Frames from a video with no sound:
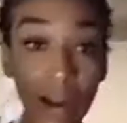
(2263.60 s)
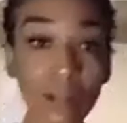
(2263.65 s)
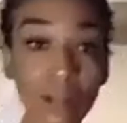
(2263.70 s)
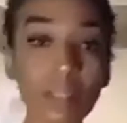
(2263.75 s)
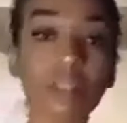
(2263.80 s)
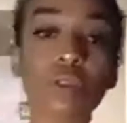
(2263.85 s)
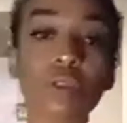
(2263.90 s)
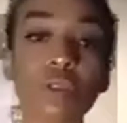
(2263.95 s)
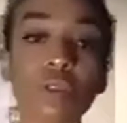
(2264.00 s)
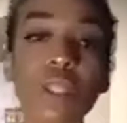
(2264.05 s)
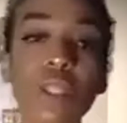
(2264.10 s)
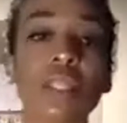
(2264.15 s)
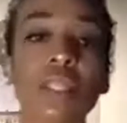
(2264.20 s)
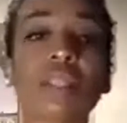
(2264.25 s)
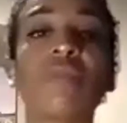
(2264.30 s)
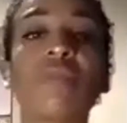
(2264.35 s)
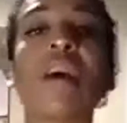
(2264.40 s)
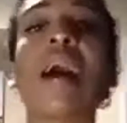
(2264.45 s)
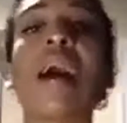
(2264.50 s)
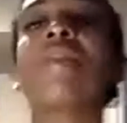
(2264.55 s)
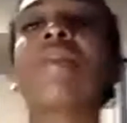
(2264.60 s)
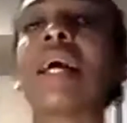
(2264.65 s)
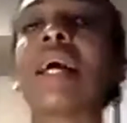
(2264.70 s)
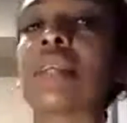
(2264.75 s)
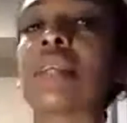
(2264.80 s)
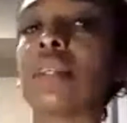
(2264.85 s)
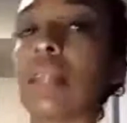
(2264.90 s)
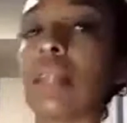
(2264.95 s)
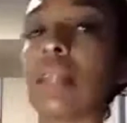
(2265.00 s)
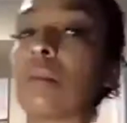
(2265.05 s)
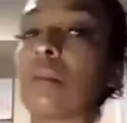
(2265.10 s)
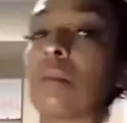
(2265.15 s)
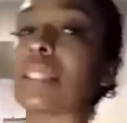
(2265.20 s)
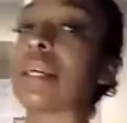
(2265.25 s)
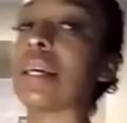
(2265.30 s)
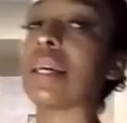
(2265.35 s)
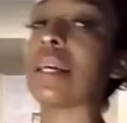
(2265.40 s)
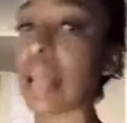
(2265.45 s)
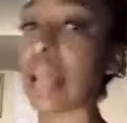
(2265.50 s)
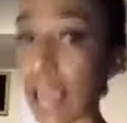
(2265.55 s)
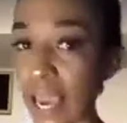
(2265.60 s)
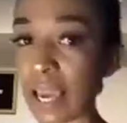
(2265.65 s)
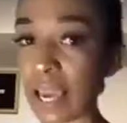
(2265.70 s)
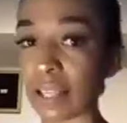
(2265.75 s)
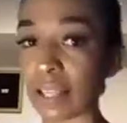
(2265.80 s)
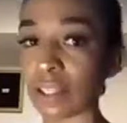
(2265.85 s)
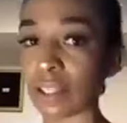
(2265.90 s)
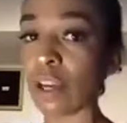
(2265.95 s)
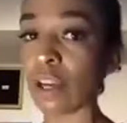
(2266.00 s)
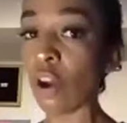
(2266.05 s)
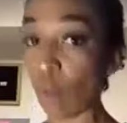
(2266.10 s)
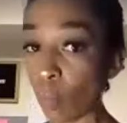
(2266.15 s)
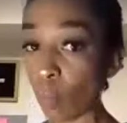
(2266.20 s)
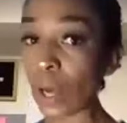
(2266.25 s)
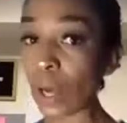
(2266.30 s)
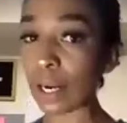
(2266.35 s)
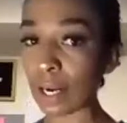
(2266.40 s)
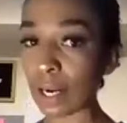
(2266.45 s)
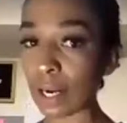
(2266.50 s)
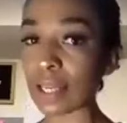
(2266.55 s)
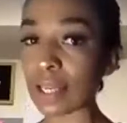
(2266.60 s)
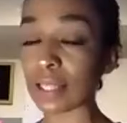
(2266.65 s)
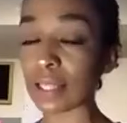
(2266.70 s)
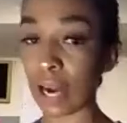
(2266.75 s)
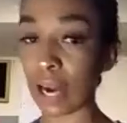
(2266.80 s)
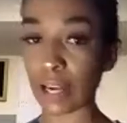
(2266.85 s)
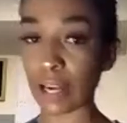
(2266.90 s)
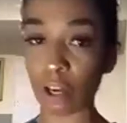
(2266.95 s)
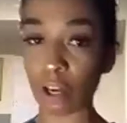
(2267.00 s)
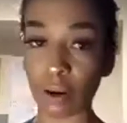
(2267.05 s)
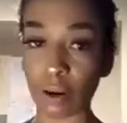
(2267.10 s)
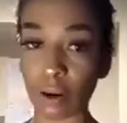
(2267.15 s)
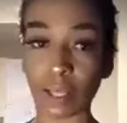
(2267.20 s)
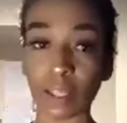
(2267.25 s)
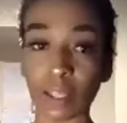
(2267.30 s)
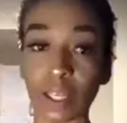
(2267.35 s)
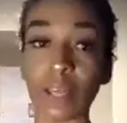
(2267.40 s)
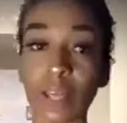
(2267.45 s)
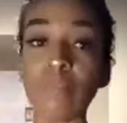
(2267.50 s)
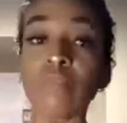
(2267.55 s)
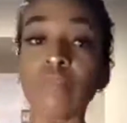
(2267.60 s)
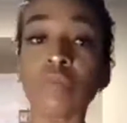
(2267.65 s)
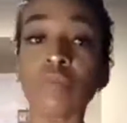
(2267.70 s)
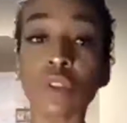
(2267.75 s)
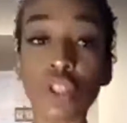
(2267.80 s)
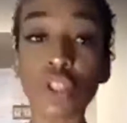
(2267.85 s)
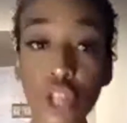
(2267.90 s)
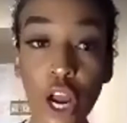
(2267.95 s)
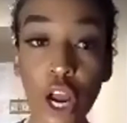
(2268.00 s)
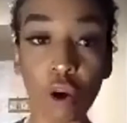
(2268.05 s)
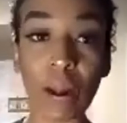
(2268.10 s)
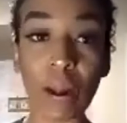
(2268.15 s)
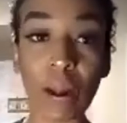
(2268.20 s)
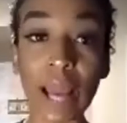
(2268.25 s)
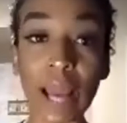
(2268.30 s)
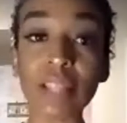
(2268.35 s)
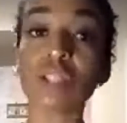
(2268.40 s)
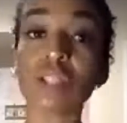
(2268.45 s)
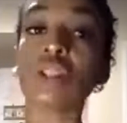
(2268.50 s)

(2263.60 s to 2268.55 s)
365 has allowed me to enhance what it is that I currently know, right?